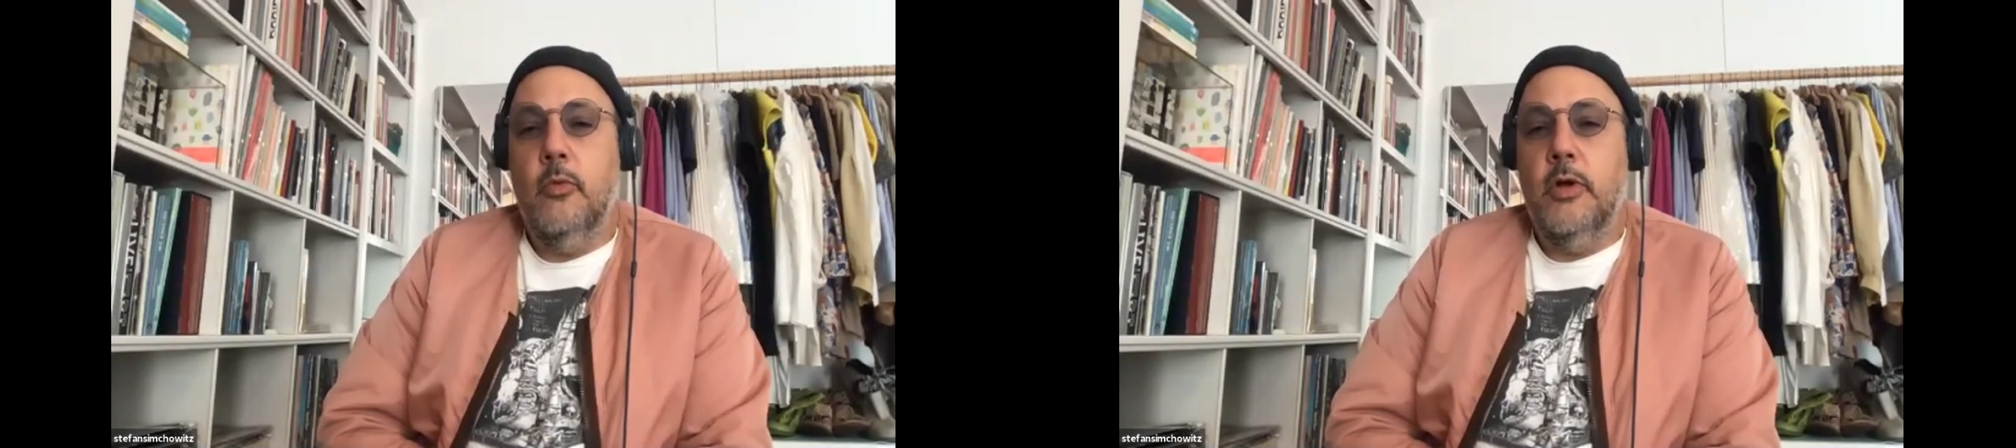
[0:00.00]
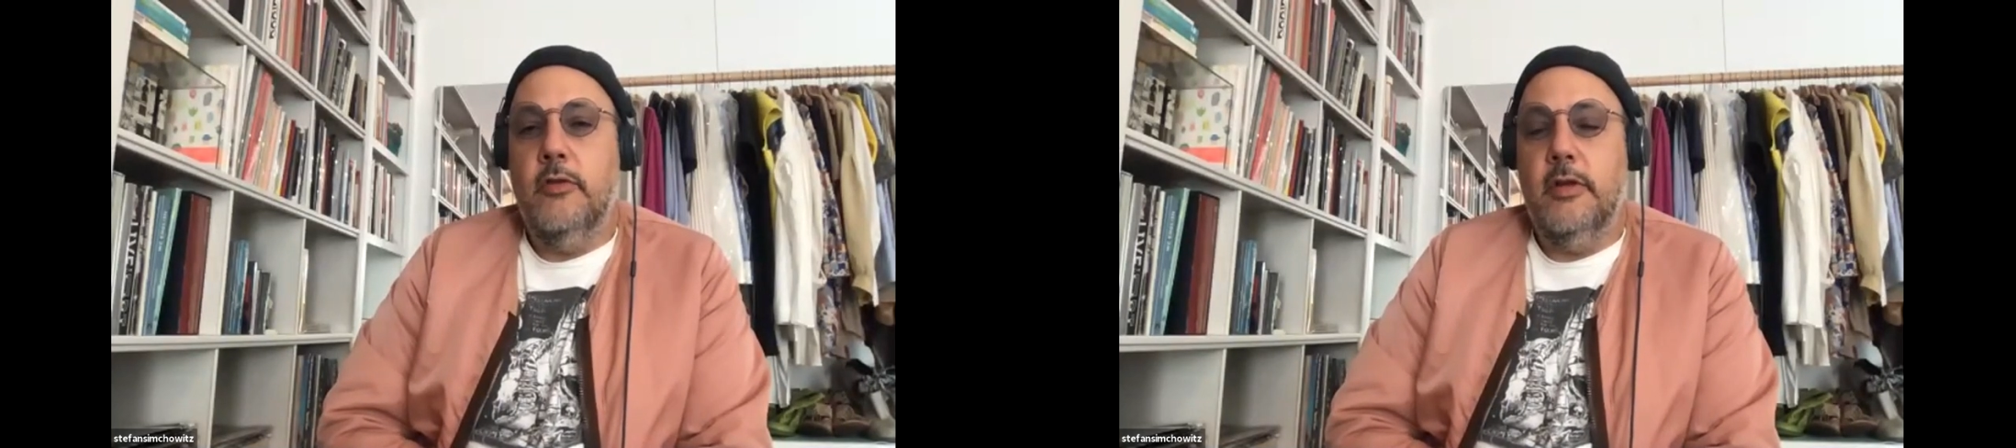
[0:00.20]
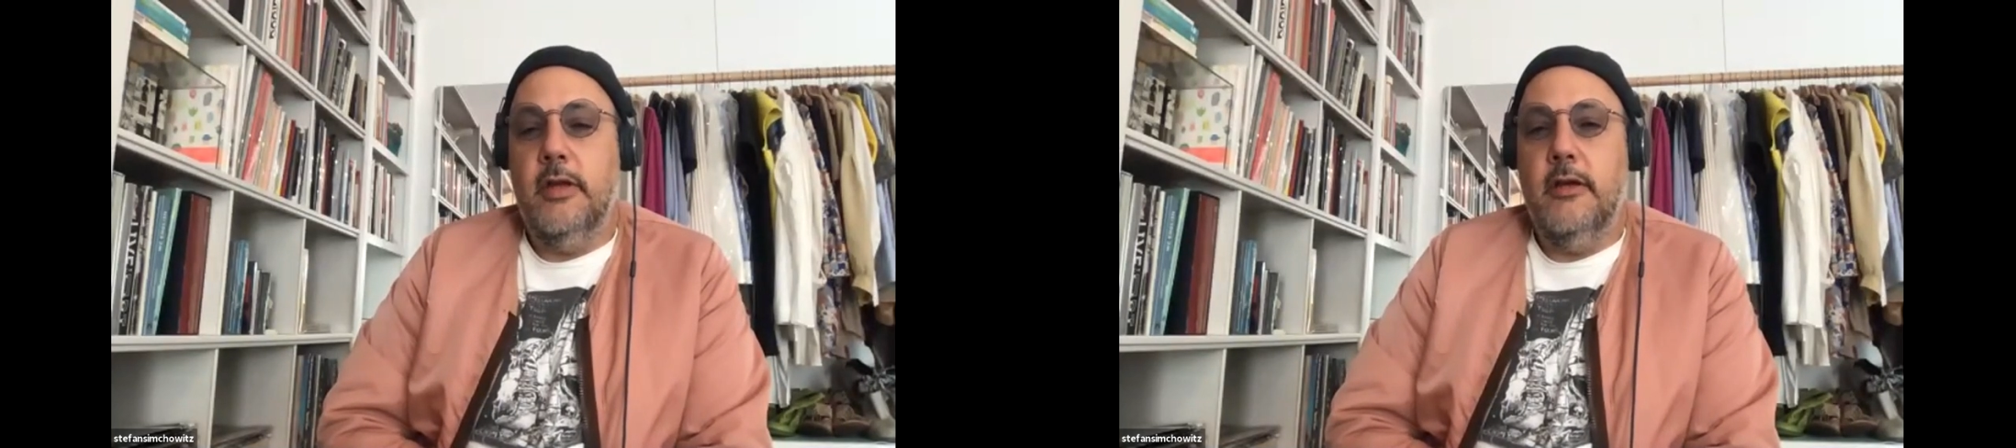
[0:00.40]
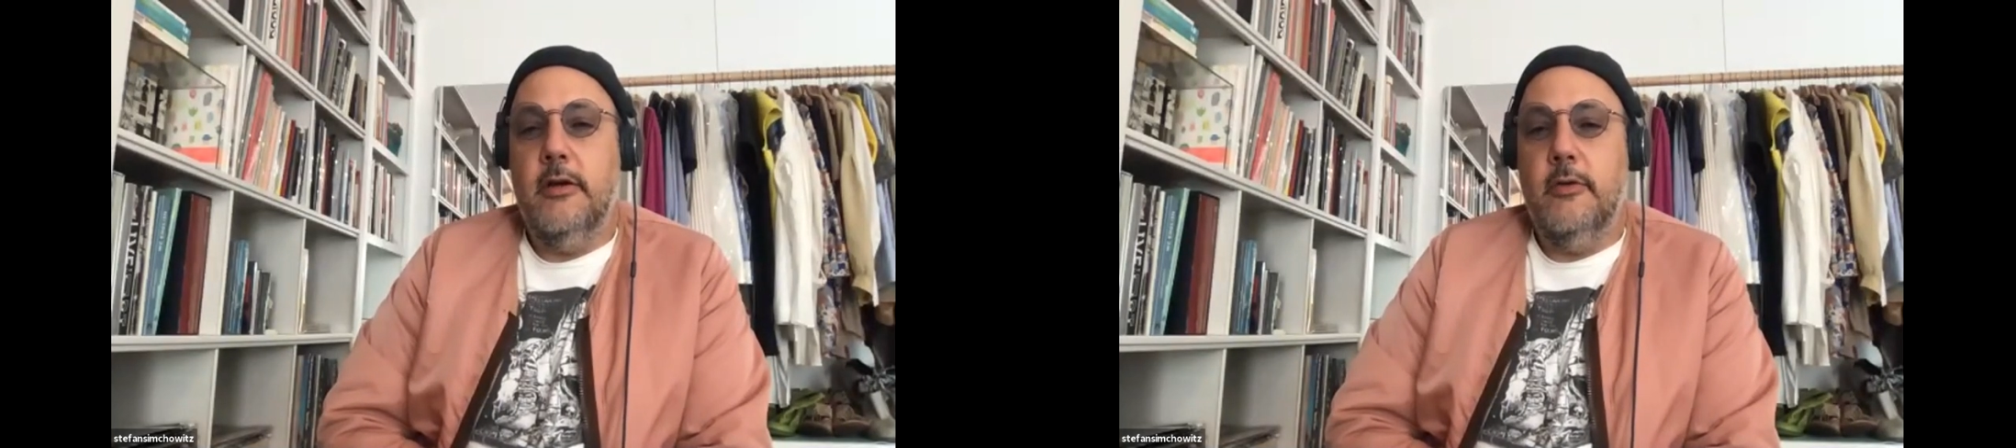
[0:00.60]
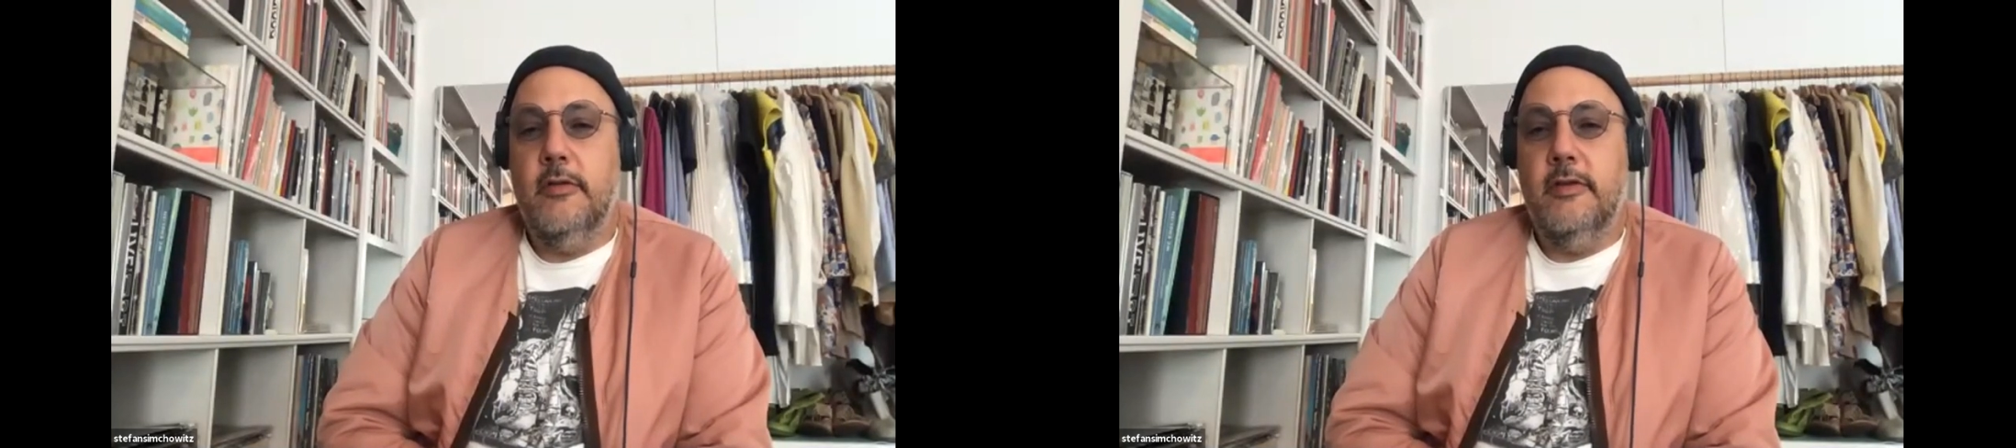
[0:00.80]
what do they
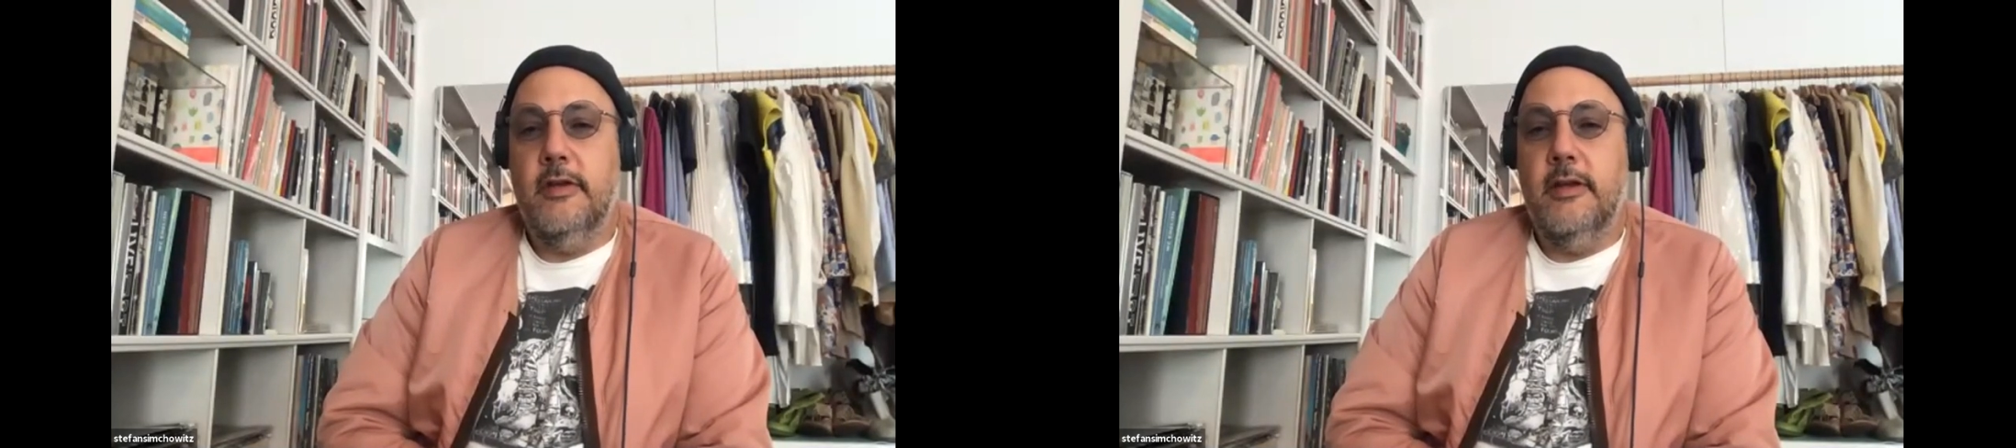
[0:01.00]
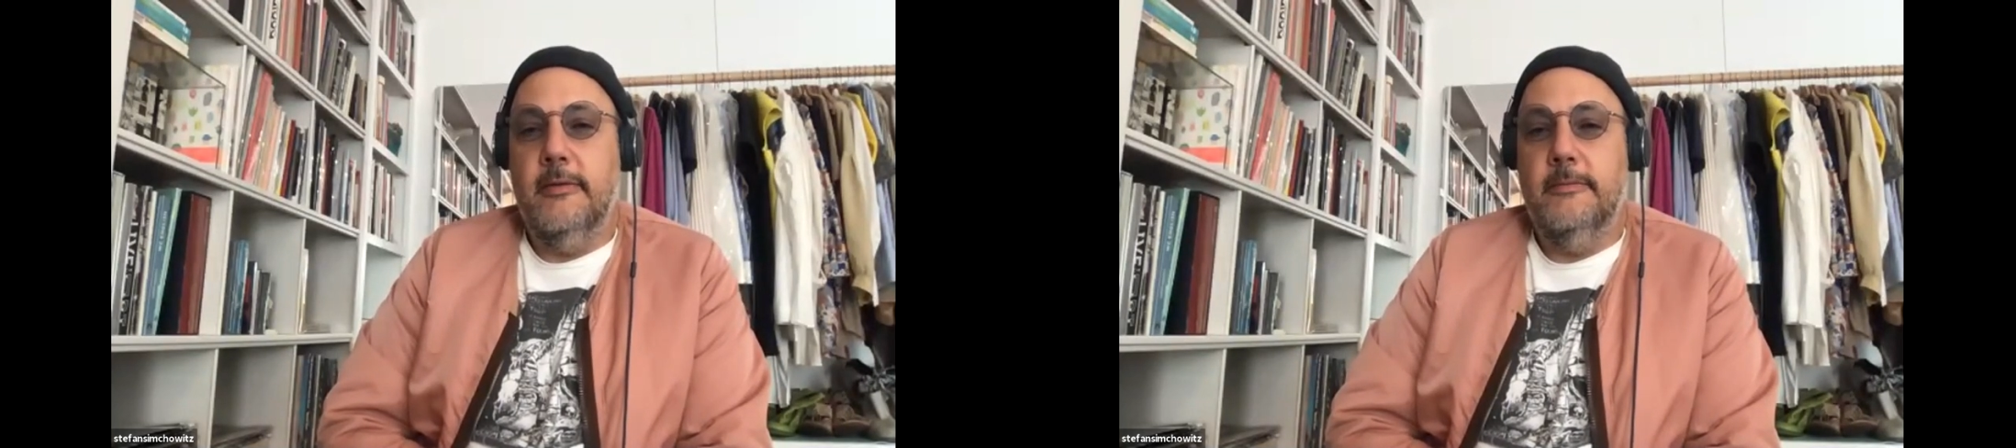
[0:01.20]
go and see?